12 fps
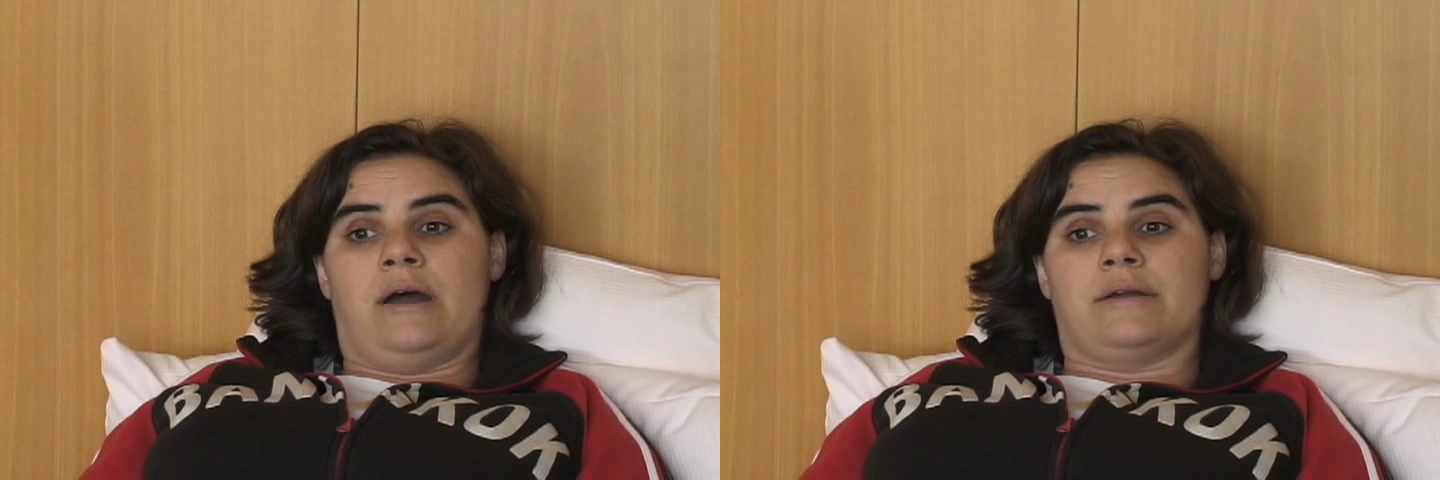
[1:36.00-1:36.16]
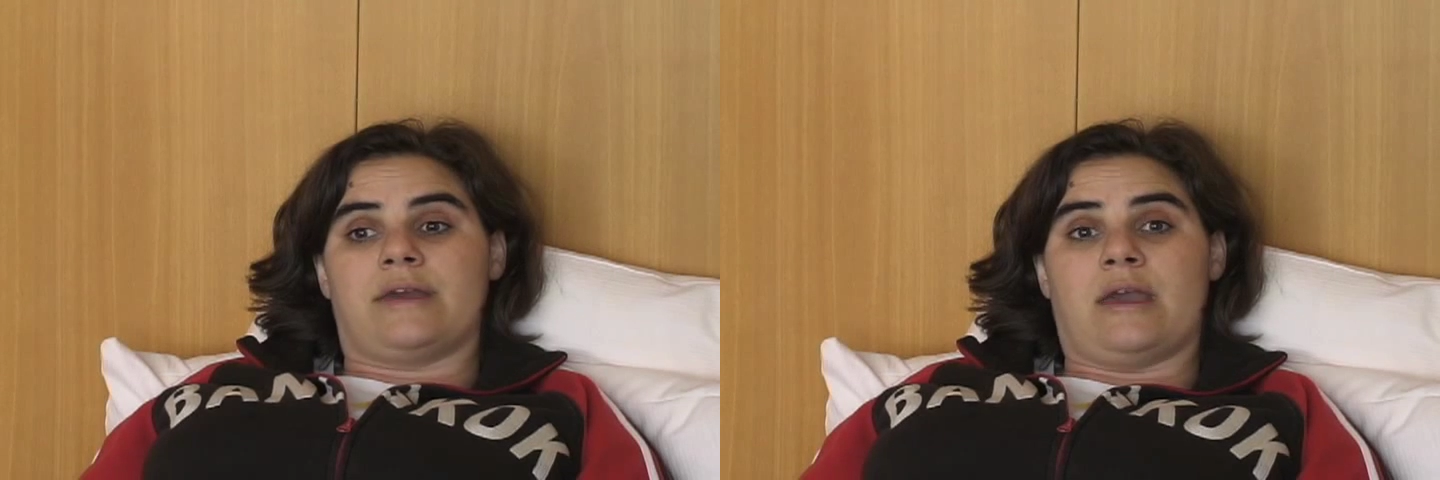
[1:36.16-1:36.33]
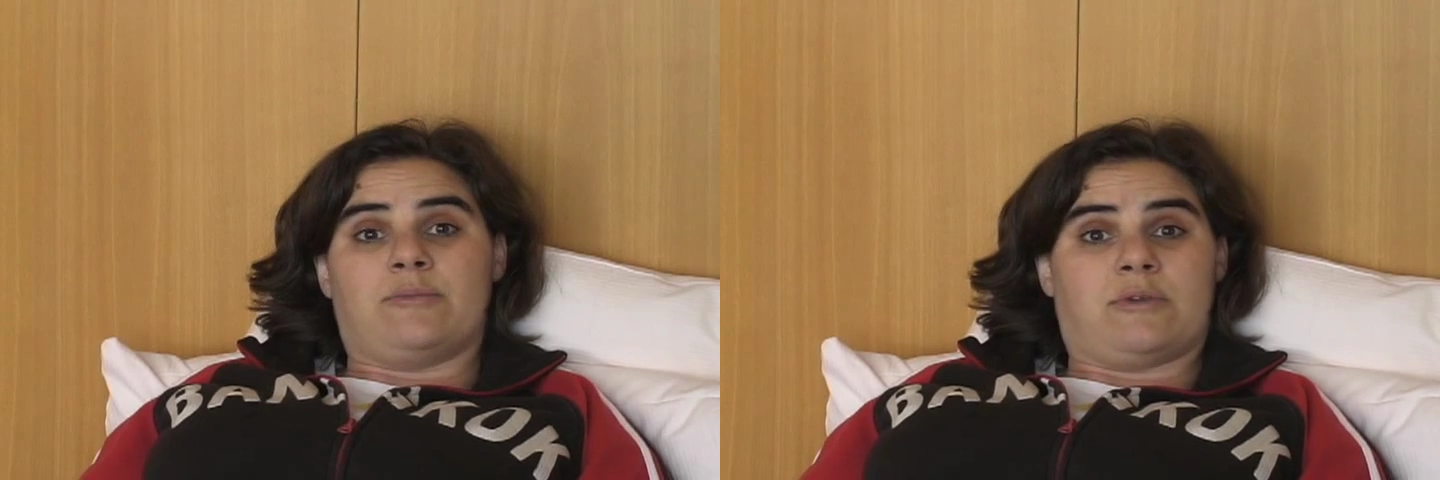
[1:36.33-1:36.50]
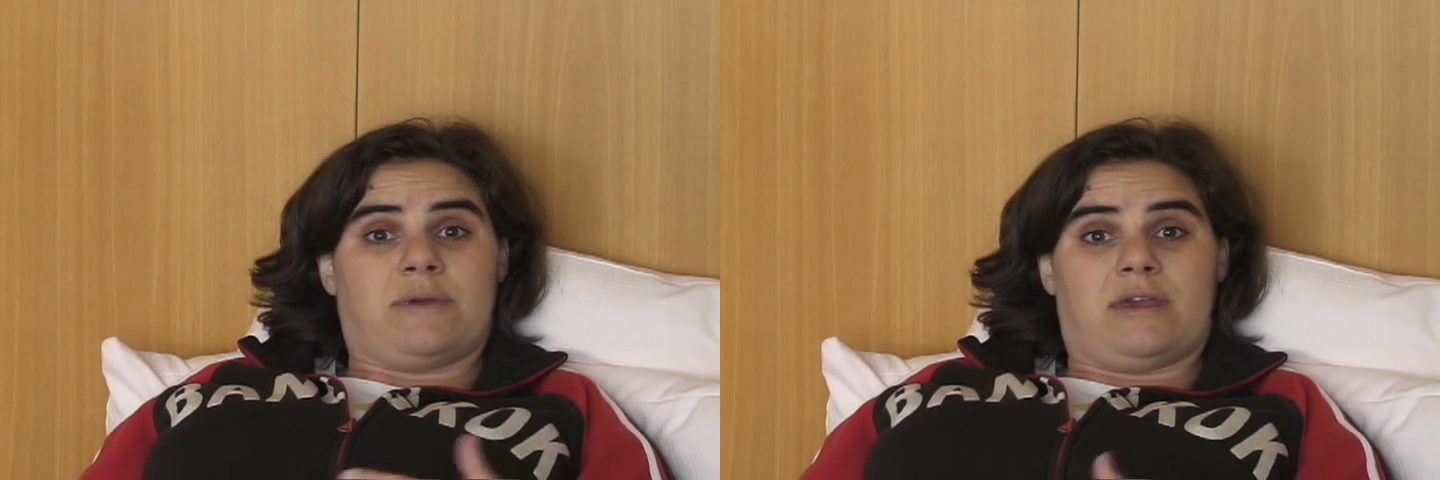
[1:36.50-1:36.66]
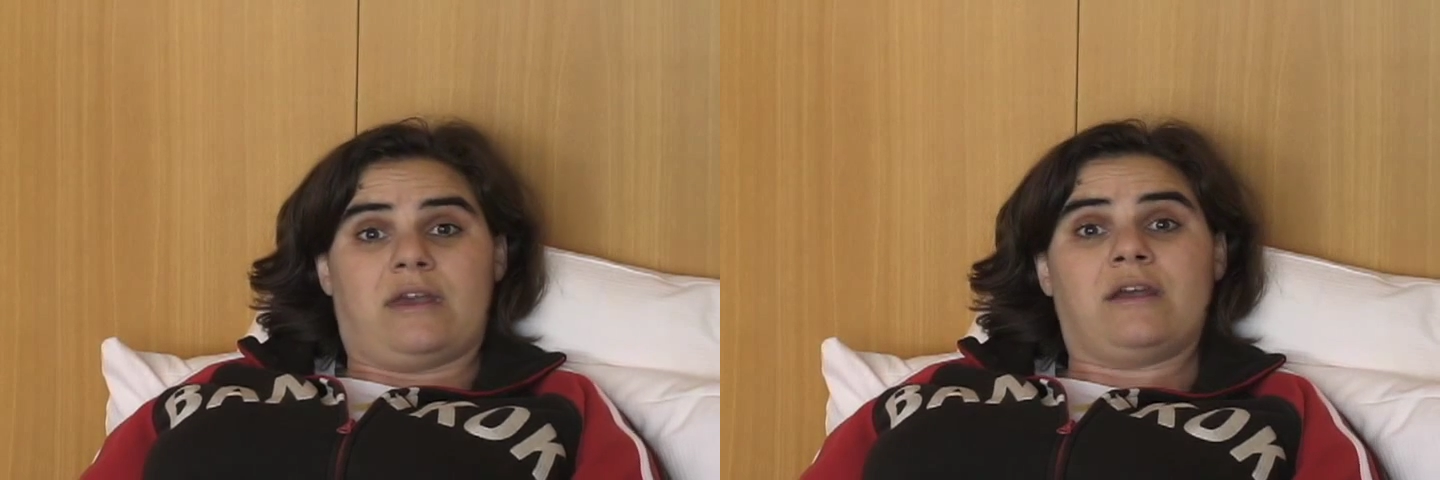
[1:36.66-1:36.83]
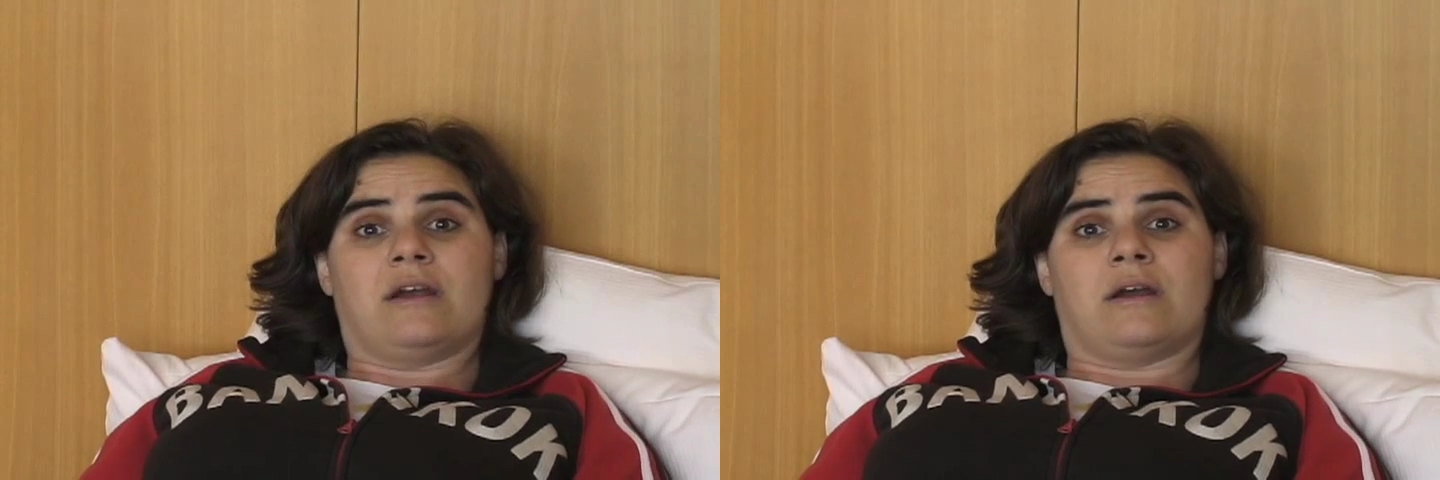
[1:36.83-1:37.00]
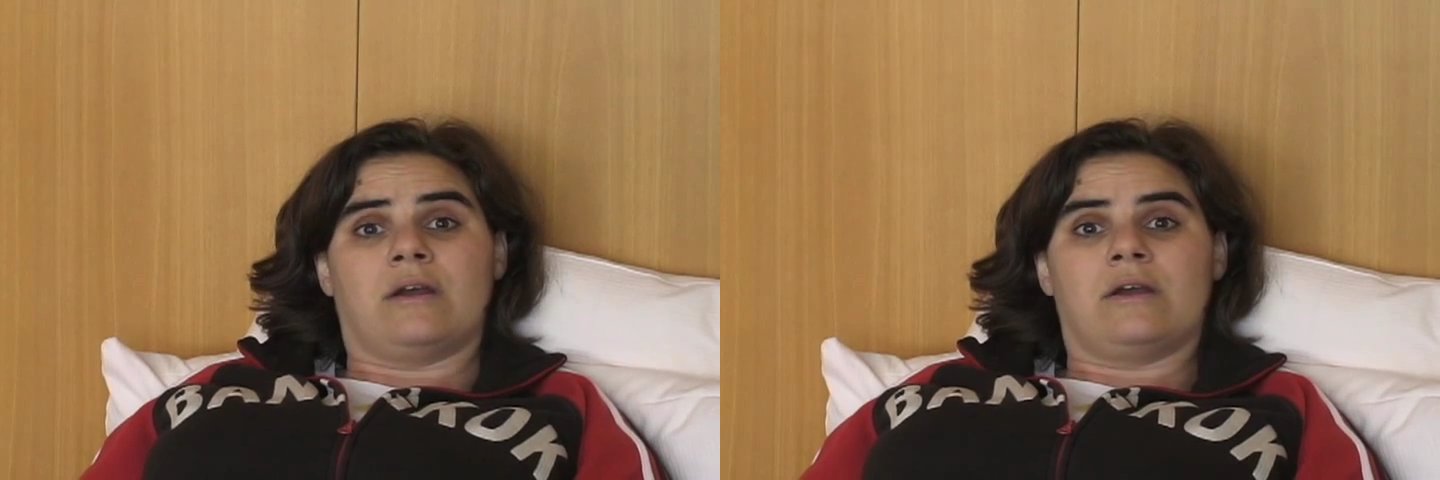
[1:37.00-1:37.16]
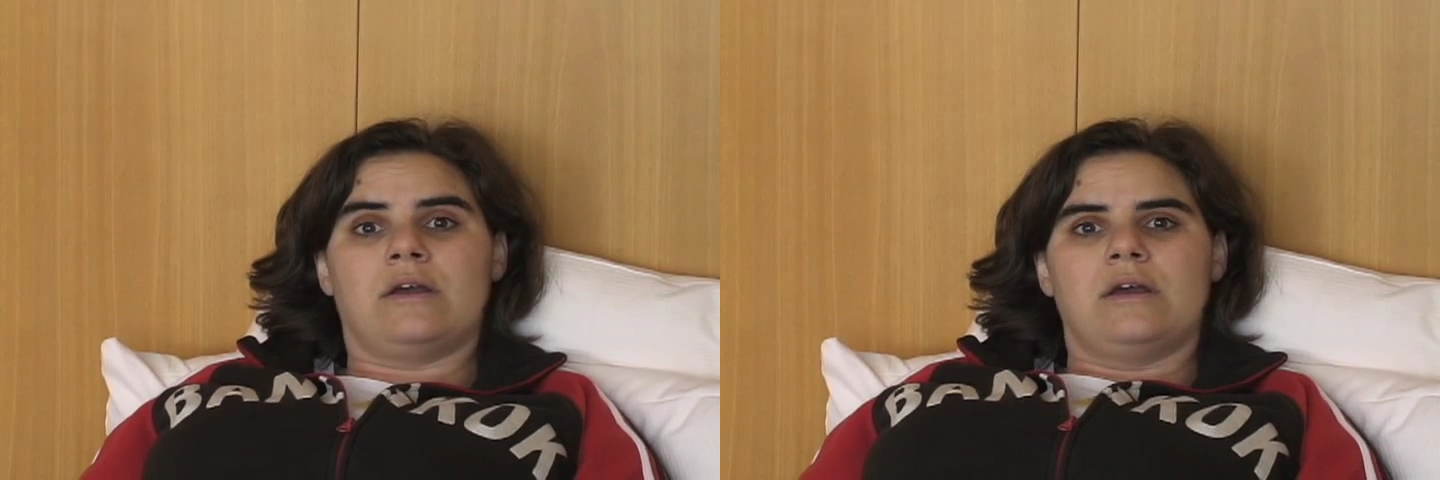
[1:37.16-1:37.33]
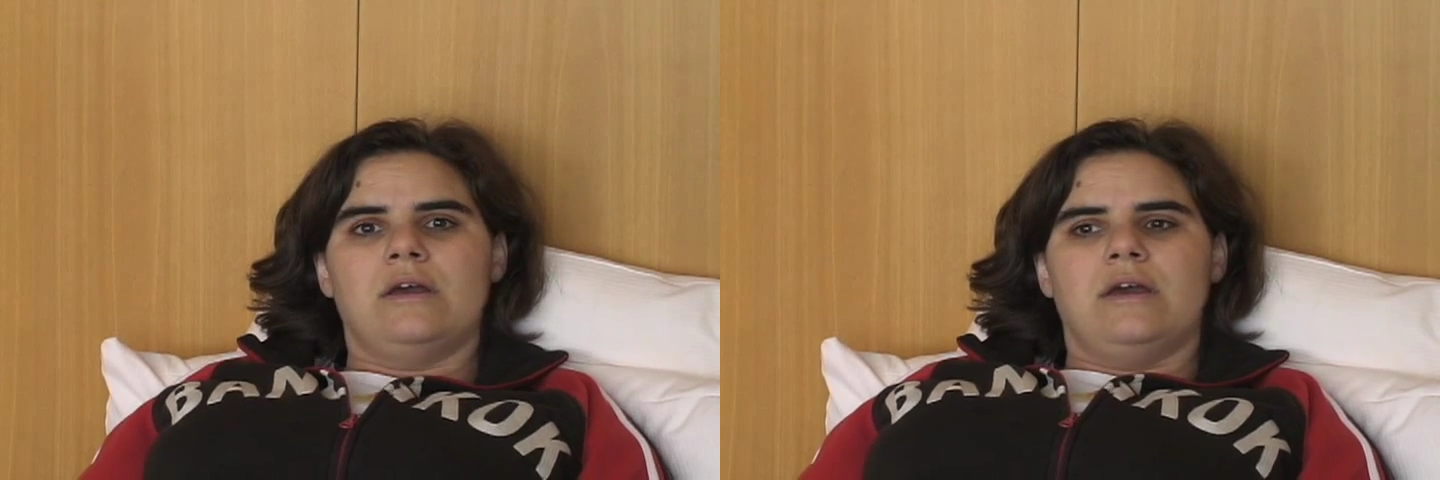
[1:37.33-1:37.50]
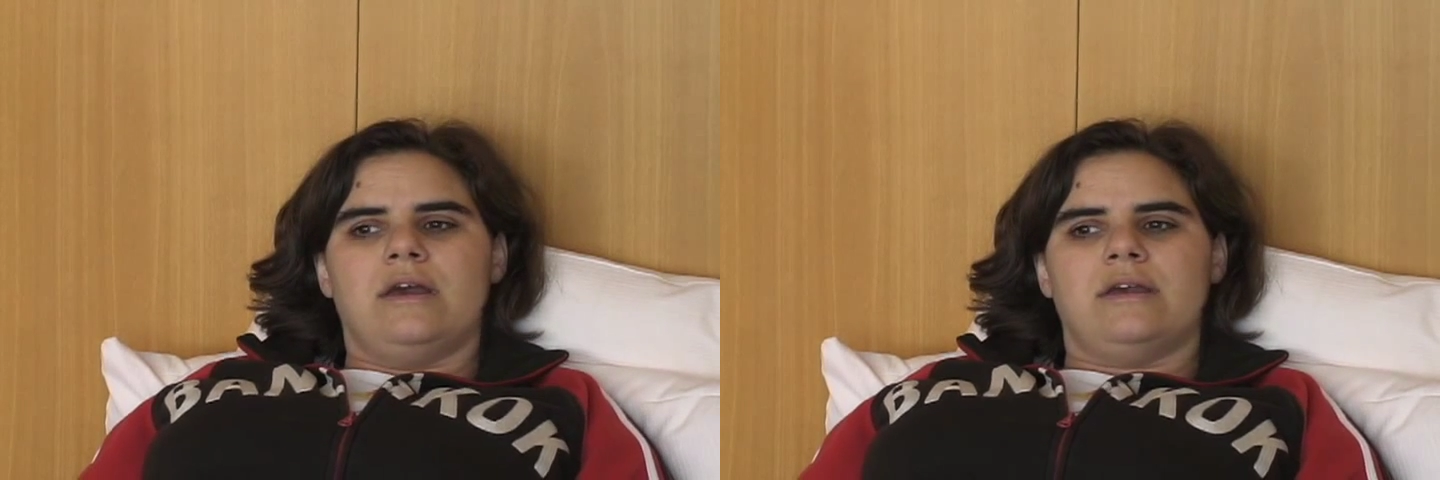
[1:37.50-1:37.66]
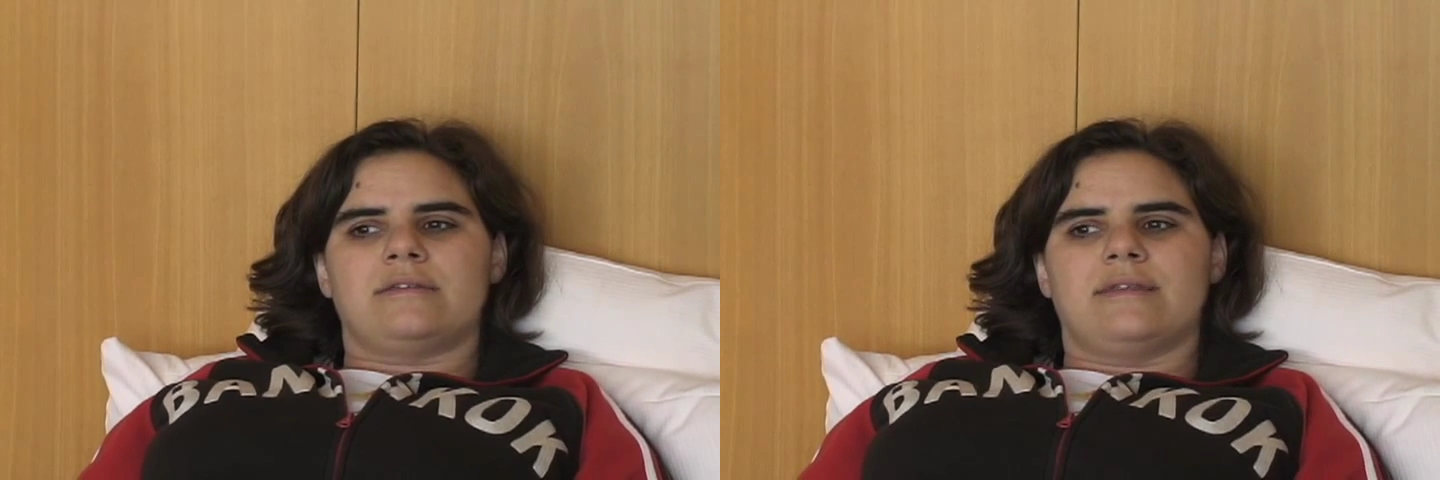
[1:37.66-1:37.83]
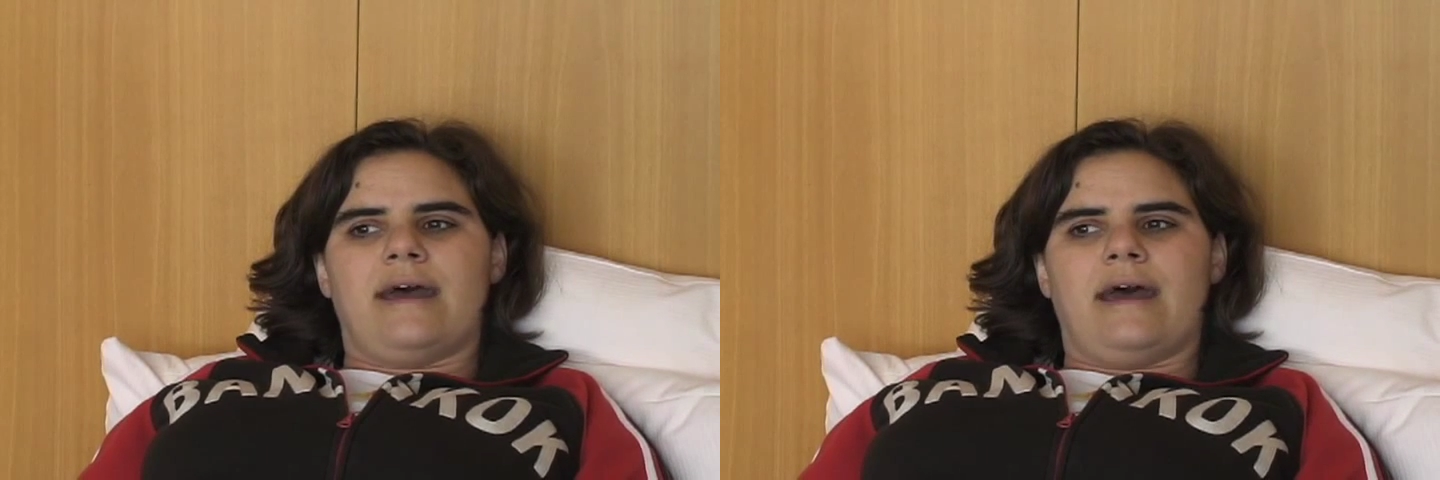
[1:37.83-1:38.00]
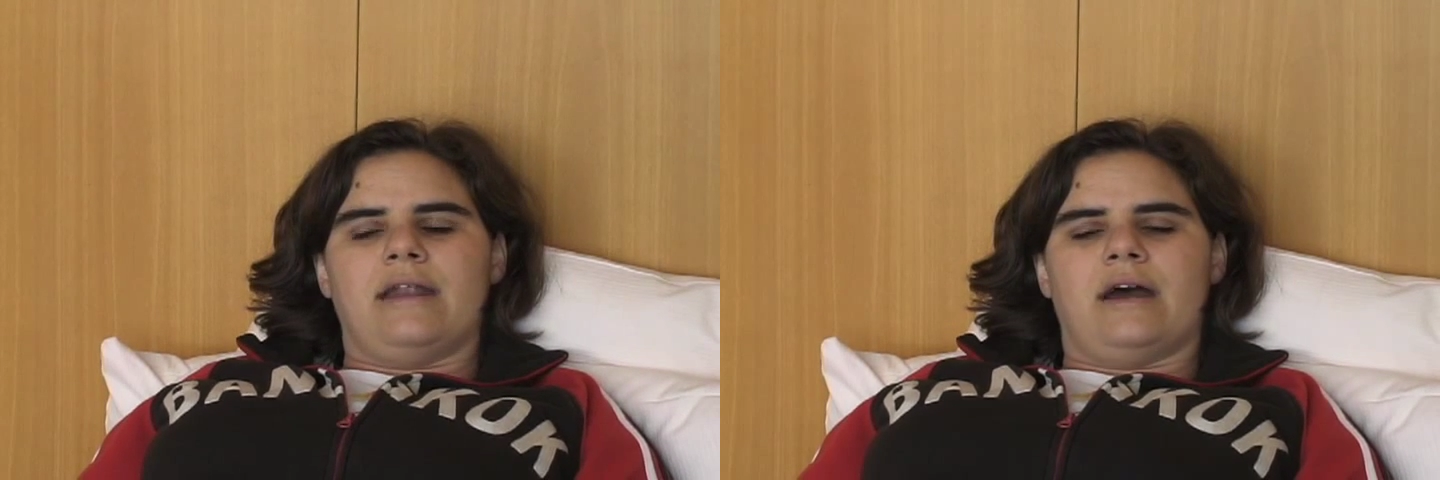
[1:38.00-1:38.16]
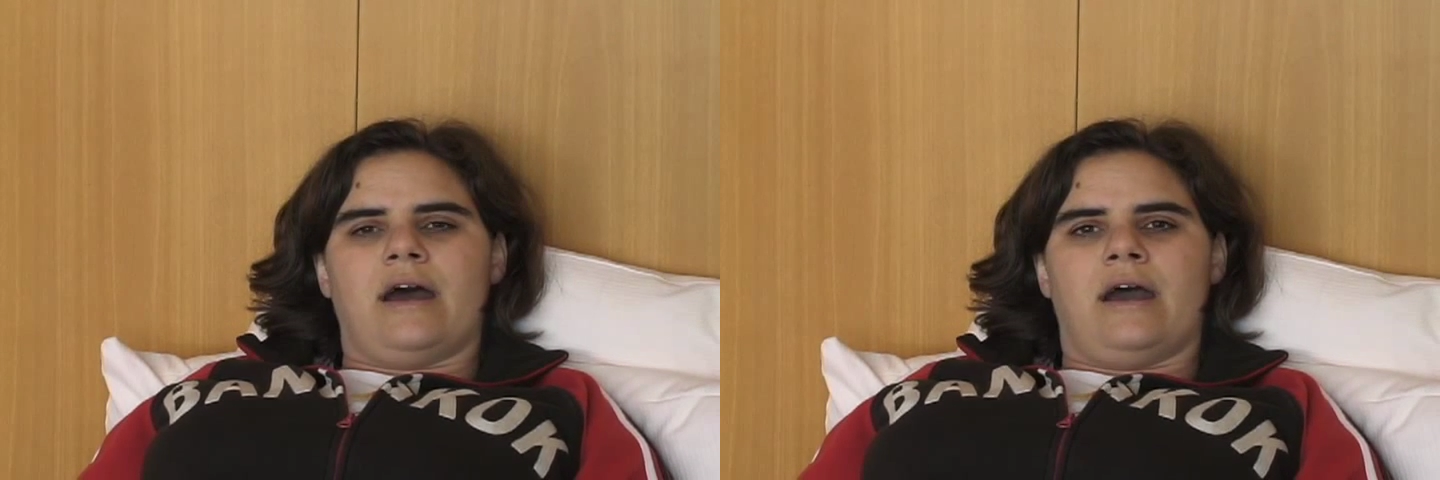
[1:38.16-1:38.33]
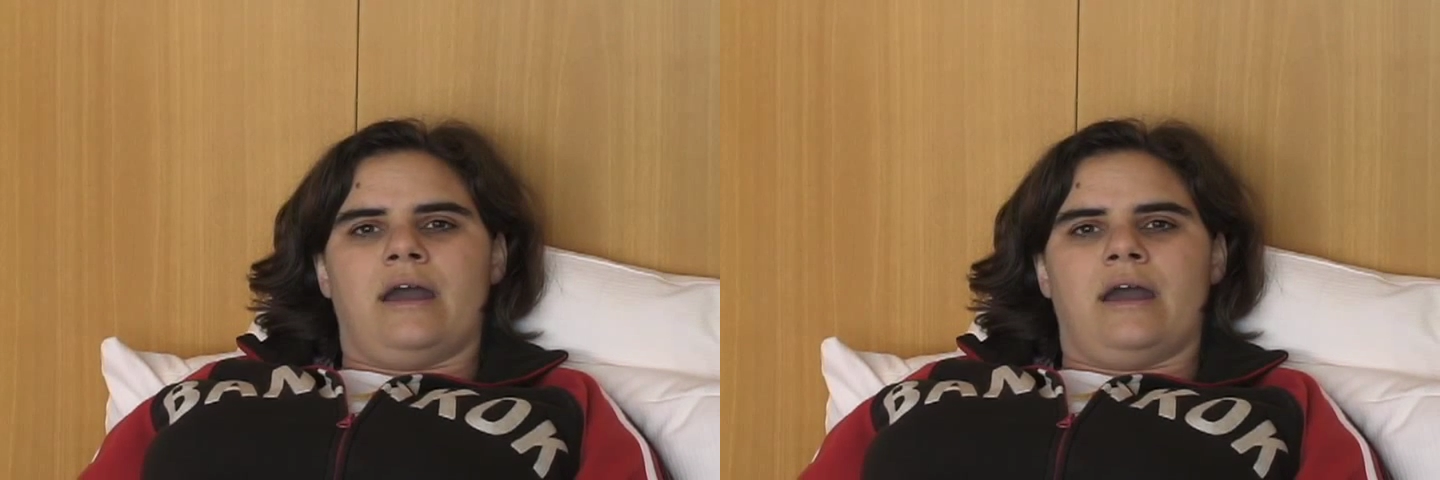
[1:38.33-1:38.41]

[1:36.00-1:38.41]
came to be here is that